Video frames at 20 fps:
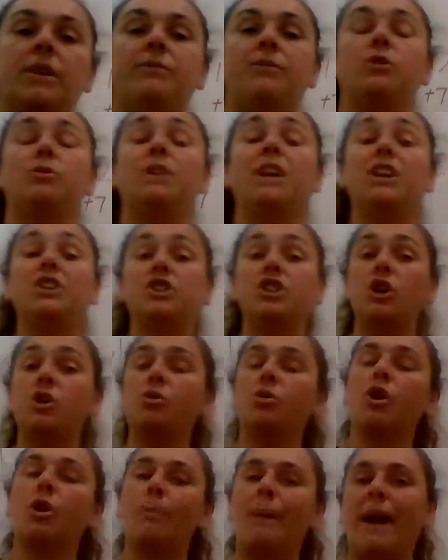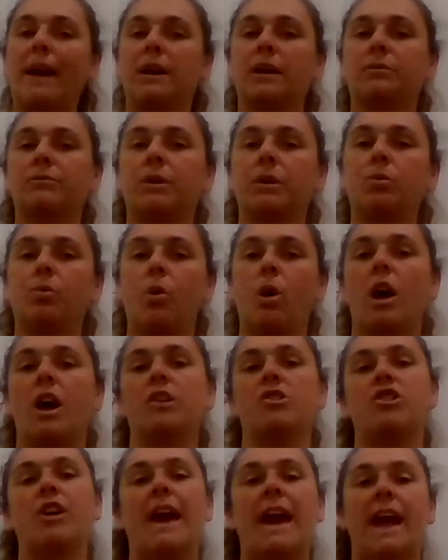if you need to, go back and
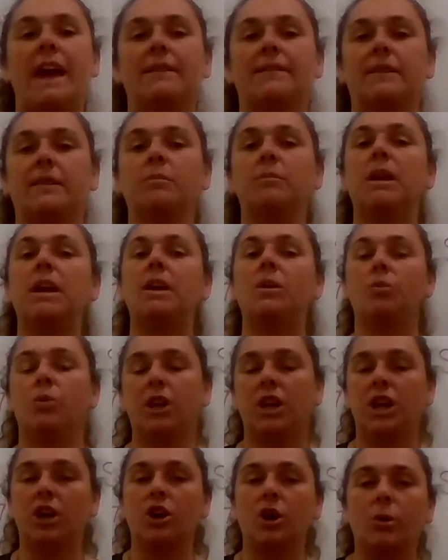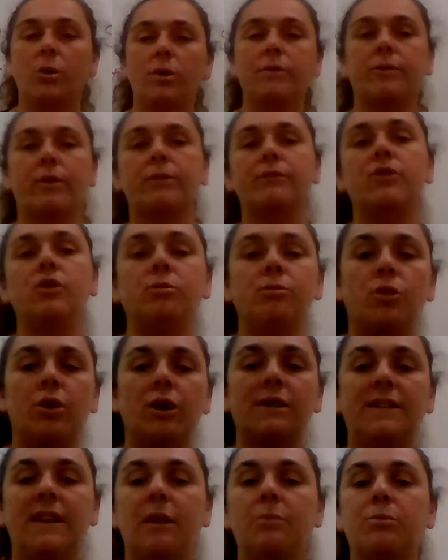rewatch, ask me. We can go over a few more
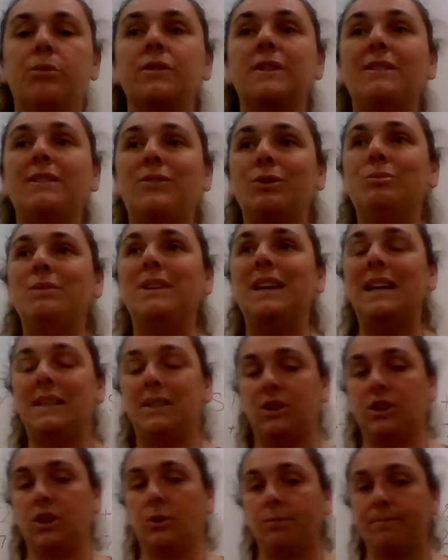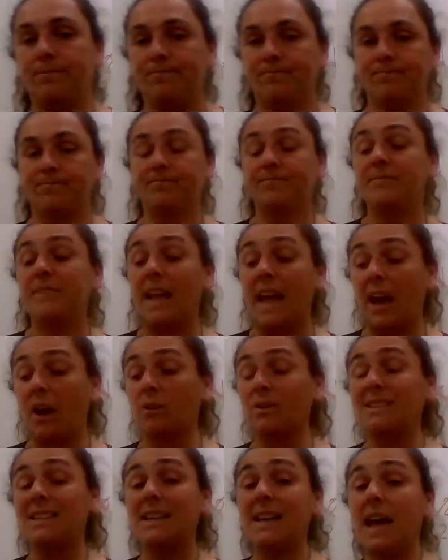examples if you need to. Now,
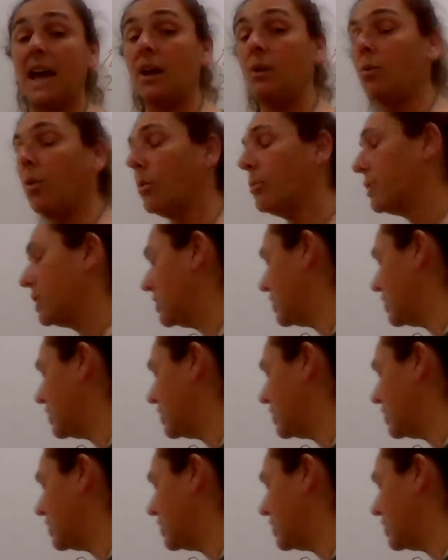today what we're